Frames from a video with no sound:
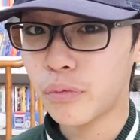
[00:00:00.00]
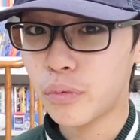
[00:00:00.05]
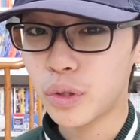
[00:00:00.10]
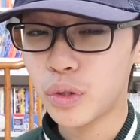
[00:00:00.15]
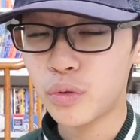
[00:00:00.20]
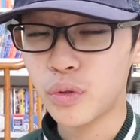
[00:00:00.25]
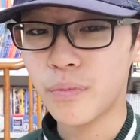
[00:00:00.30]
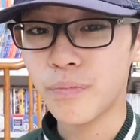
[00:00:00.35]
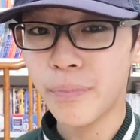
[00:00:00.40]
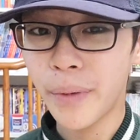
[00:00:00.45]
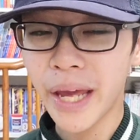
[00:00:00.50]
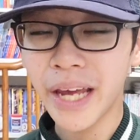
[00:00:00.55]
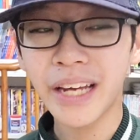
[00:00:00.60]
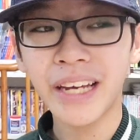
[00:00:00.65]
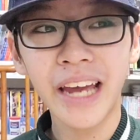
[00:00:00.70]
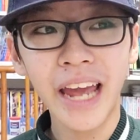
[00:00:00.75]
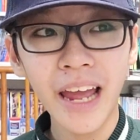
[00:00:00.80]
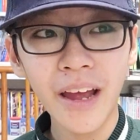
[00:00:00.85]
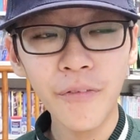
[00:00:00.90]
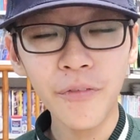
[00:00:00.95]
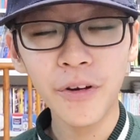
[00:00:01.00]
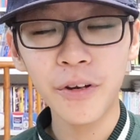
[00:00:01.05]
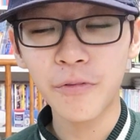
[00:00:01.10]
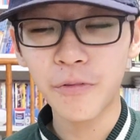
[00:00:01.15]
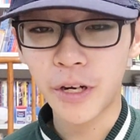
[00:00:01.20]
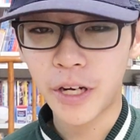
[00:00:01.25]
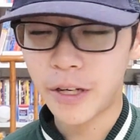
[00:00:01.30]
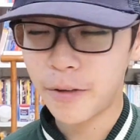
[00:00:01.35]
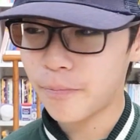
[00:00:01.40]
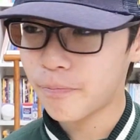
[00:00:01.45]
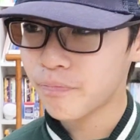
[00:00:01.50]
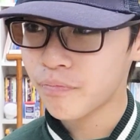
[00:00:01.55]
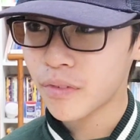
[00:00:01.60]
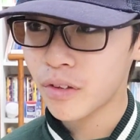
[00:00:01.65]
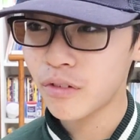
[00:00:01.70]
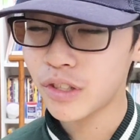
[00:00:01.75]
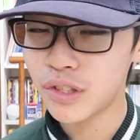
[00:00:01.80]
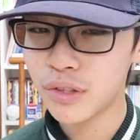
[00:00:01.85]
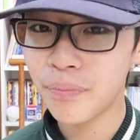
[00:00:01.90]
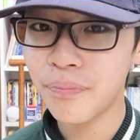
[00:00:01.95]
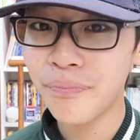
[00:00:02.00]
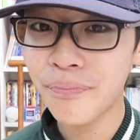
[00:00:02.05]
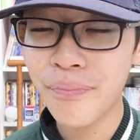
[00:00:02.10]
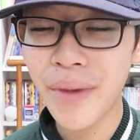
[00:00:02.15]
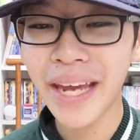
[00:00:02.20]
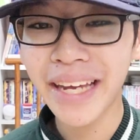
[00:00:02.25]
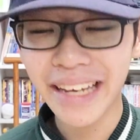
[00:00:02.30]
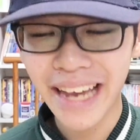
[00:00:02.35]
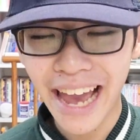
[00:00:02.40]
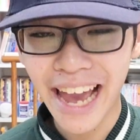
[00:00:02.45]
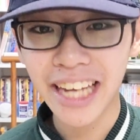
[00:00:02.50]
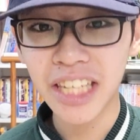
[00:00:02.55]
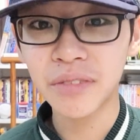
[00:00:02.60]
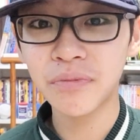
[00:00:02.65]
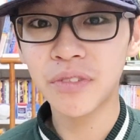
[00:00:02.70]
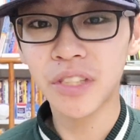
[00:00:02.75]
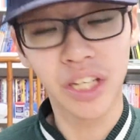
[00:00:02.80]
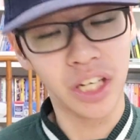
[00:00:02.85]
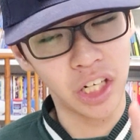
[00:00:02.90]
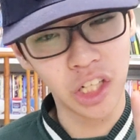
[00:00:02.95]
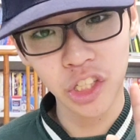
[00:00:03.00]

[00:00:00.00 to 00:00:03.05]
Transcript: which would make atoms